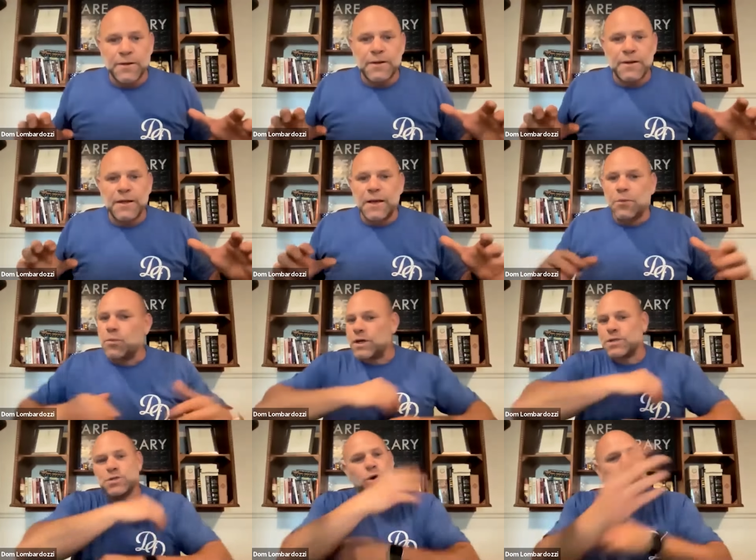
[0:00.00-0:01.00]
Mm-hmm.
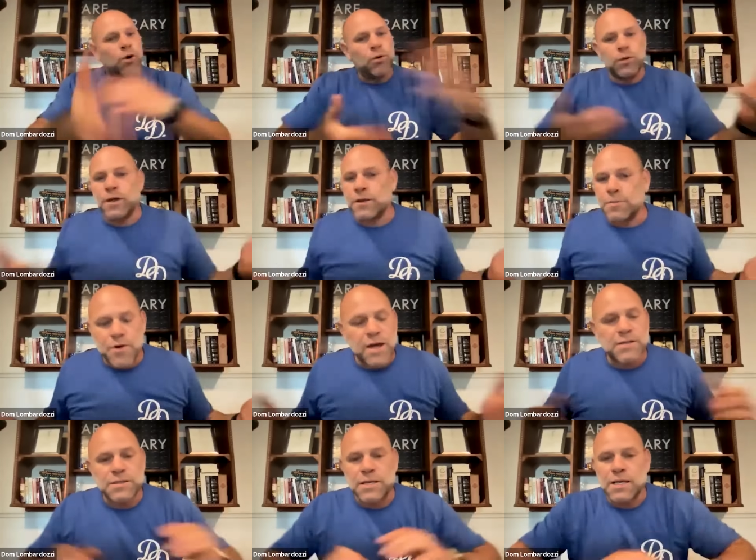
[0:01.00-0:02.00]
It's a whole other
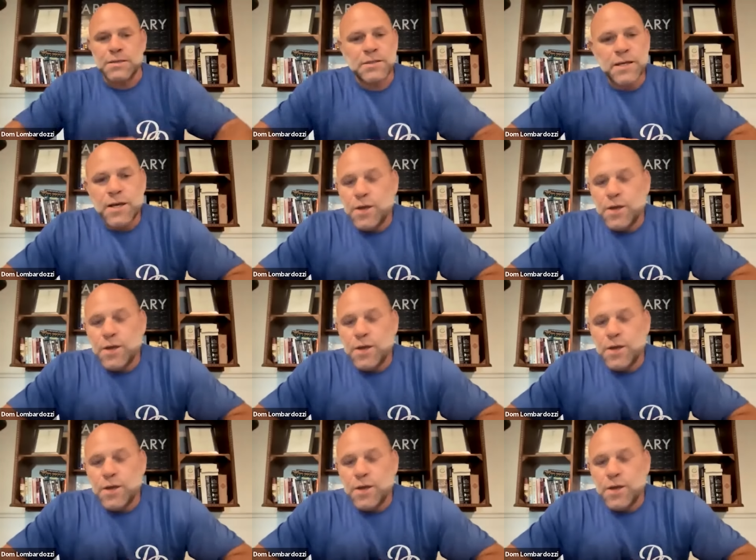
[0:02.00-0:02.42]
process.